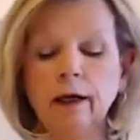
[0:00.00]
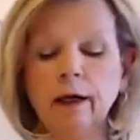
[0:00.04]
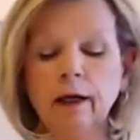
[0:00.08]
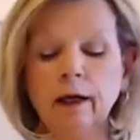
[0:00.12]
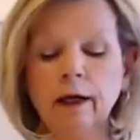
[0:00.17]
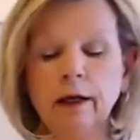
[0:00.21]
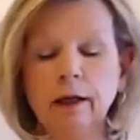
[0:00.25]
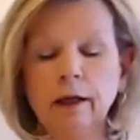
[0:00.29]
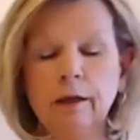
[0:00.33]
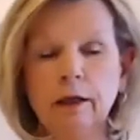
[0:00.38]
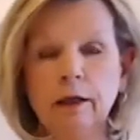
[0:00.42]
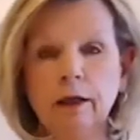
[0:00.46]

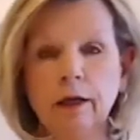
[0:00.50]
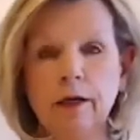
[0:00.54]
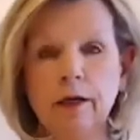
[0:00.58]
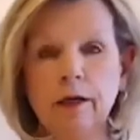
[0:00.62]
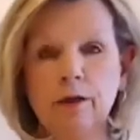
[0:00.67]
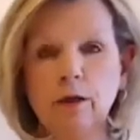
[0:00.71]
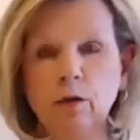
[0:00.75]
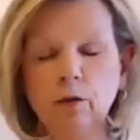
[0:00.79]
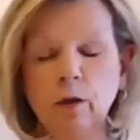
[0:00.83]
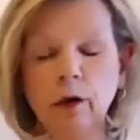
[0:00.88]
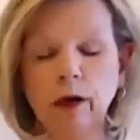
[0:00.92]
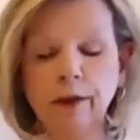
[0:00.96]
in the
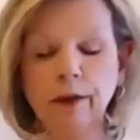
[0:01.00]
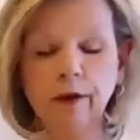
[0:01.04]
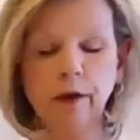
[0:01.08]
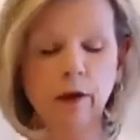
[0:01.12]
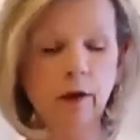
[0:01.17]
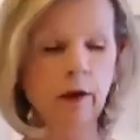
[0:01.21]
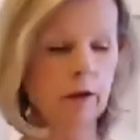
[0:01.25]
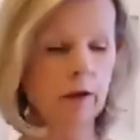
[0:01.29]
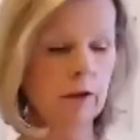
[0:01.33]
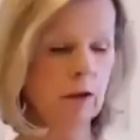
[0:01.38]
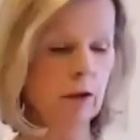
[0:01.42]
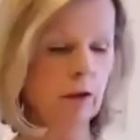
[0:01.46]
nicer
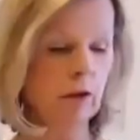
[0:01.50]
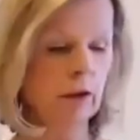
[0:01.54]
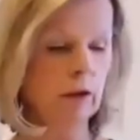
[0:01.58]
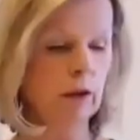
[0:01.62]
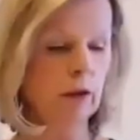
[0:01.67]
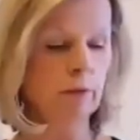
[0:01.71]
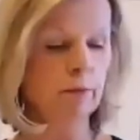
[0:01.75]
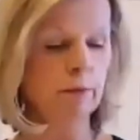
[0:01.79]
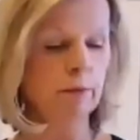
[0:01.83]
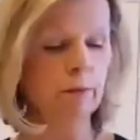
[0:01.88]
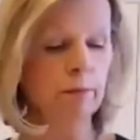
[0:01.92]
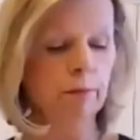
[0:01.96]
weather, turn
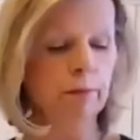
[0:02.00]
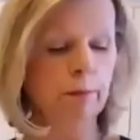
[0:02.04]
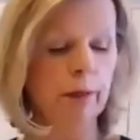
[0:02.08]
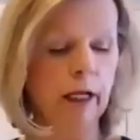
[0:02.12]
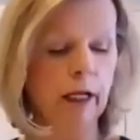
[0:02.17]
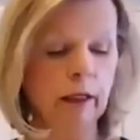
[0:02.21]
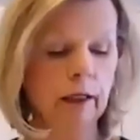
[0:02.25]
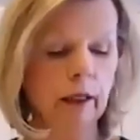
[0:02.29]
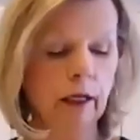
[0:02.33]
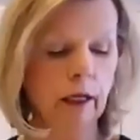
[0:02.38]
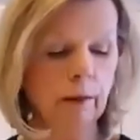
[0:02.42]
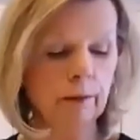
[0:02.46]
them
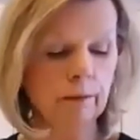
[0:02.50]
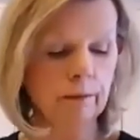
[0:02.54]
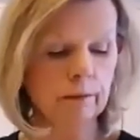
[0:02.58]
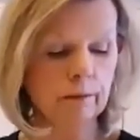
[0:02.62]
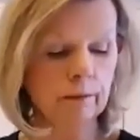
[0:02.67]
belly up,